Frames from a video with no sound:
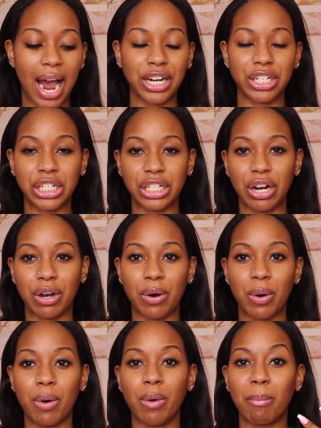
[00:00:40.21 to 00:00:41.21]
I
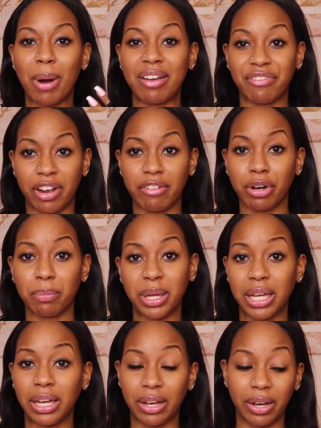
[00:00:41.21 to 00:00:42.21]
show my favorite
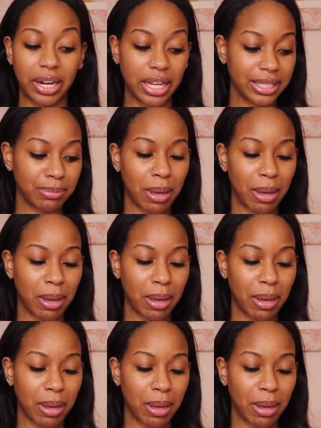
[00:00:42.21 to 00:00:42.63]
pink goodies.